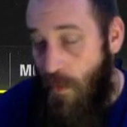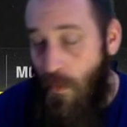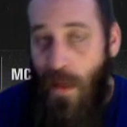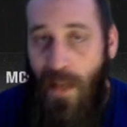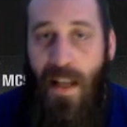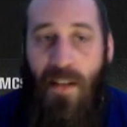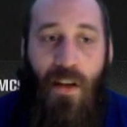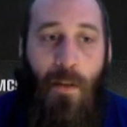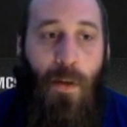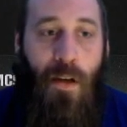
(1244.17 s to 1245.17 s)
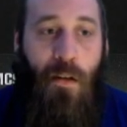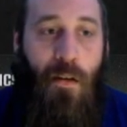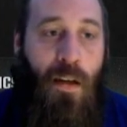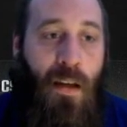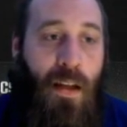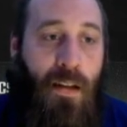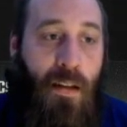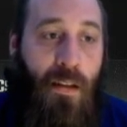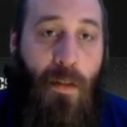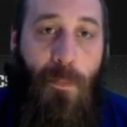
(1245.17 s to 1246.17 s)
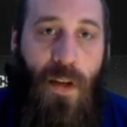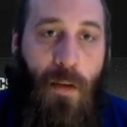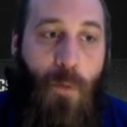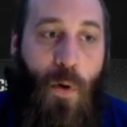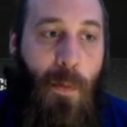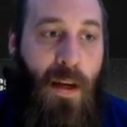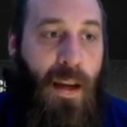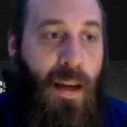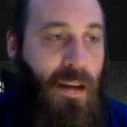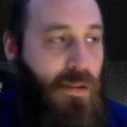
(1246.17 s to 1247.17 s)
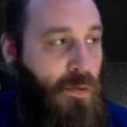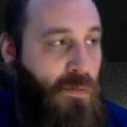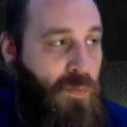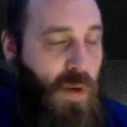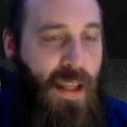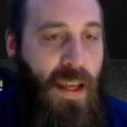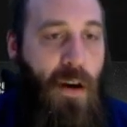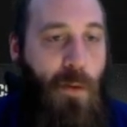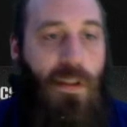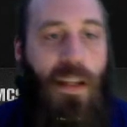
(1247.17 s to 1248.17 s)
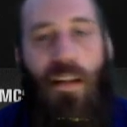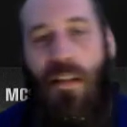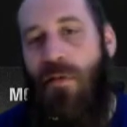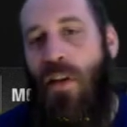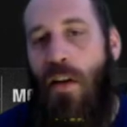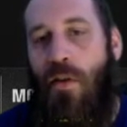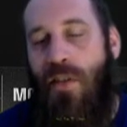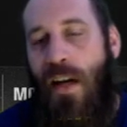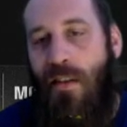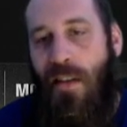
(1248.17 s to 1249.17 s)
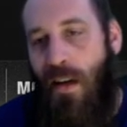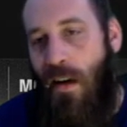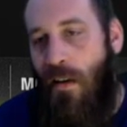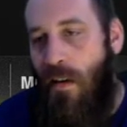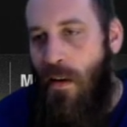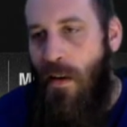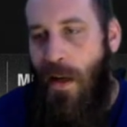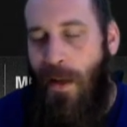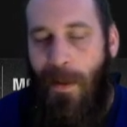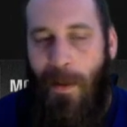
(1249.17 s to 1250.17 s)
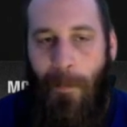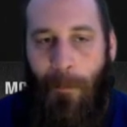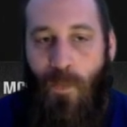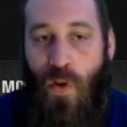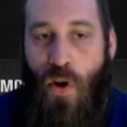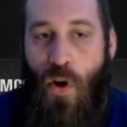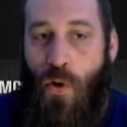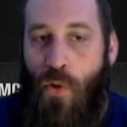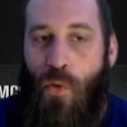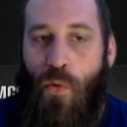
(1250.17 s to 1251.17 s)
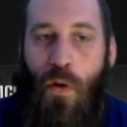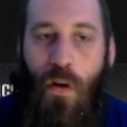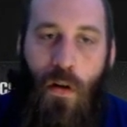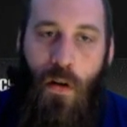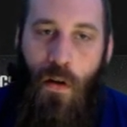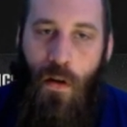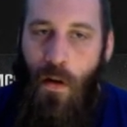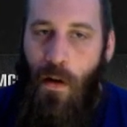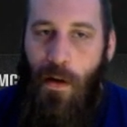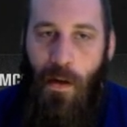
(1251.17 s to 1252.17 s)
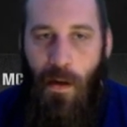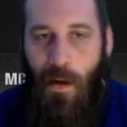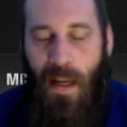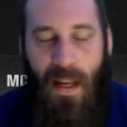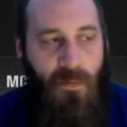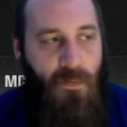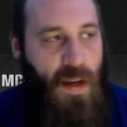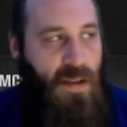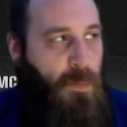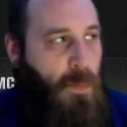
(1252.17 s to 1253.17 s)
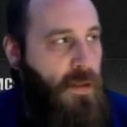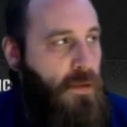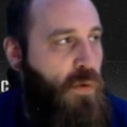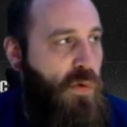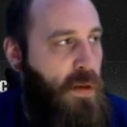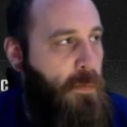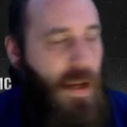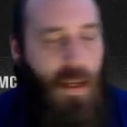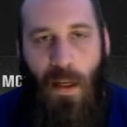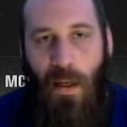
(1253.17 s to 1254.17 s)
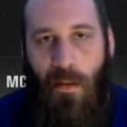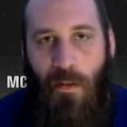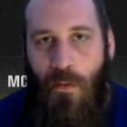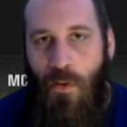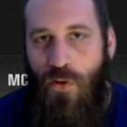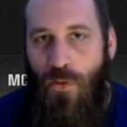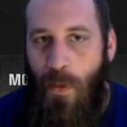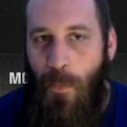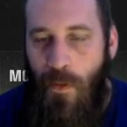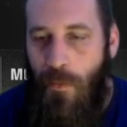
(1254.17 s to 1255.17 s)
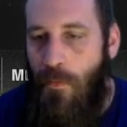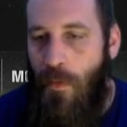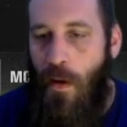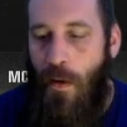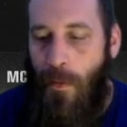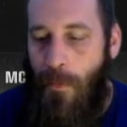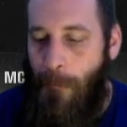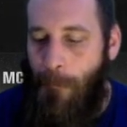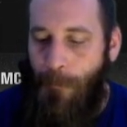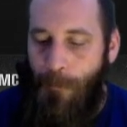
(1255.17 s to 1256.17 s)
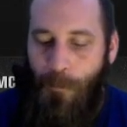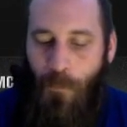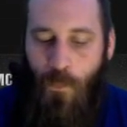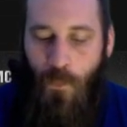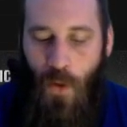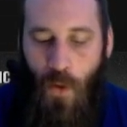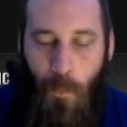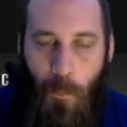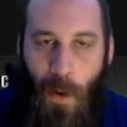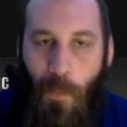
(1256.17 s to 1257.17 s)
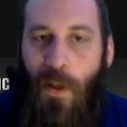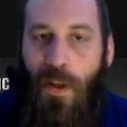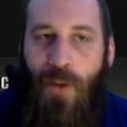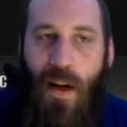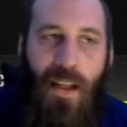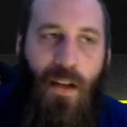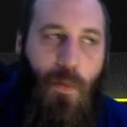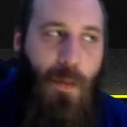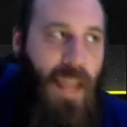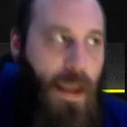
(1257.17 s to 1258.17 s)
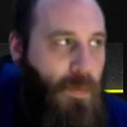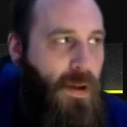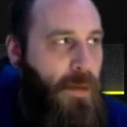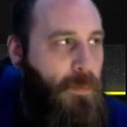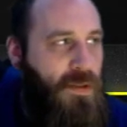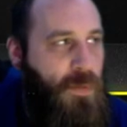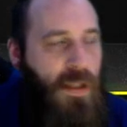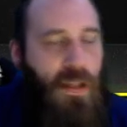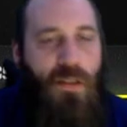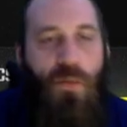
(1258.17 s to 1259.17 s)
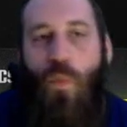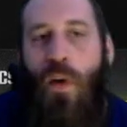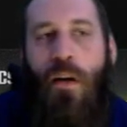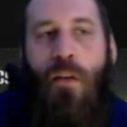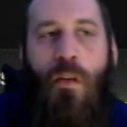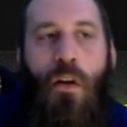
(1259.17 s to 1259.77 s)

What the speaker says: hit that sub button, hit the thumbs up for me. It really helps get these videos out there. New investment coin making streamer. Probably gonna try to get a little bit of gameplay up this weekend as well.